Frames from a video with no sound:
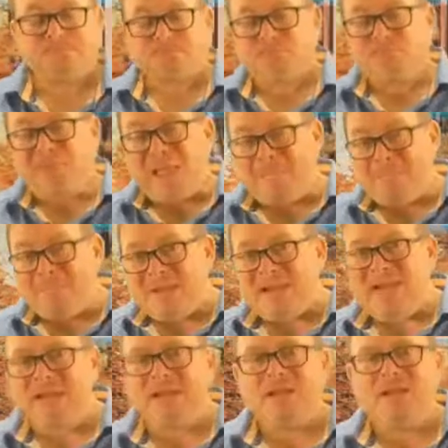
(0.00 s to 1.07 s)

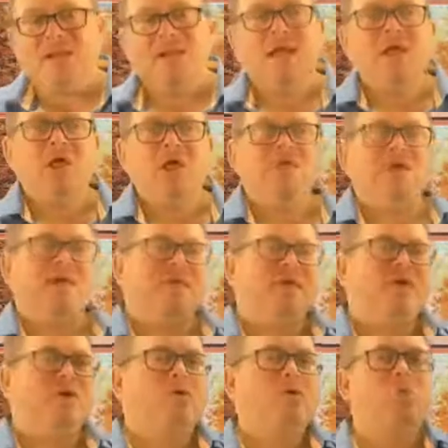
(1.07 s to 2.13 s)
Meaning that they
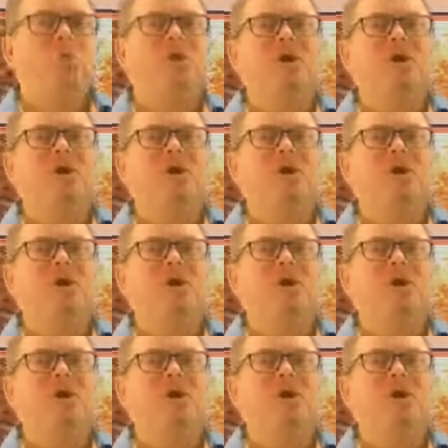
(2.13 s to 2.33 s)
are really